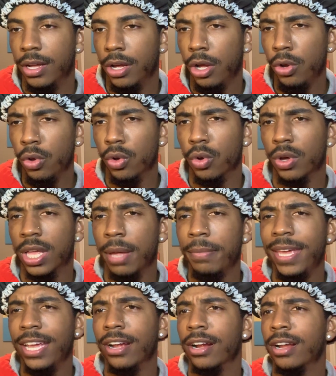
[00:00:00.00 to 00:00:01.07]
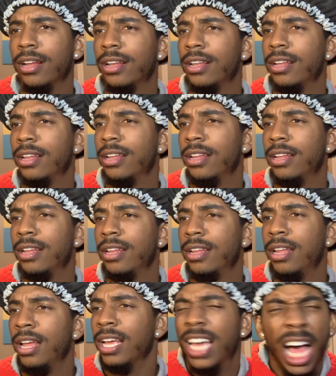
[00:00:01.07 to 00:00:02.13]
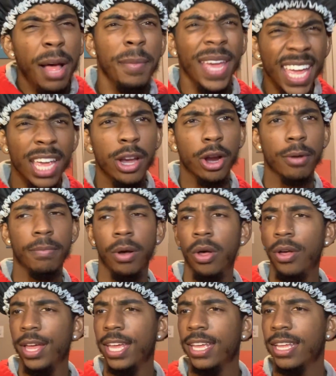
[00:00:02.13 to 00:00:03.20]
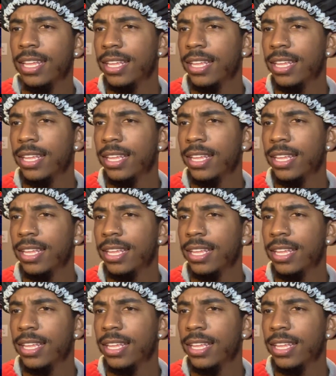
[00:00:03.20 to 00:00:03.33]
Oh, come here. Come here, boy.